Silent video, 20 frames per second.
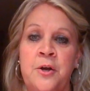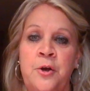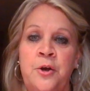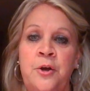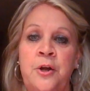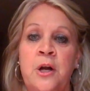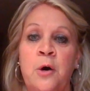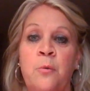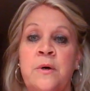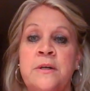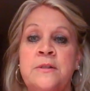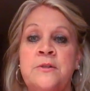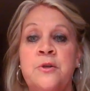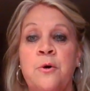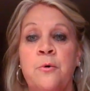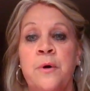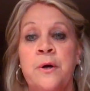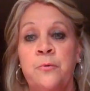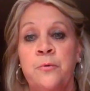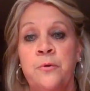you know what's
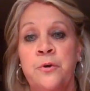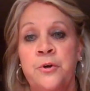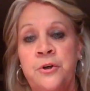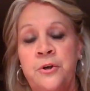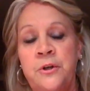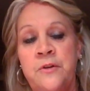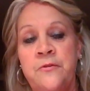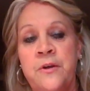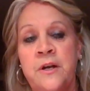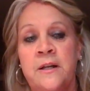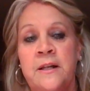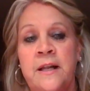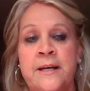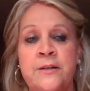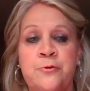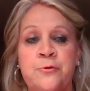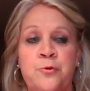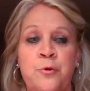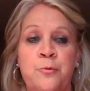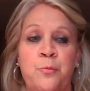going good in the
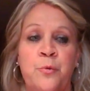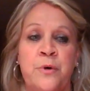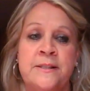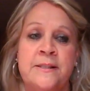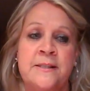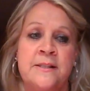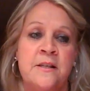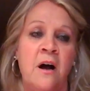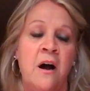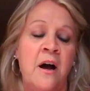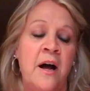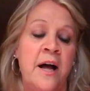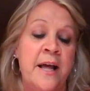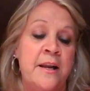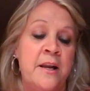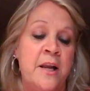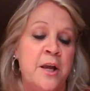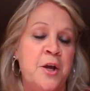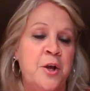classroom what's not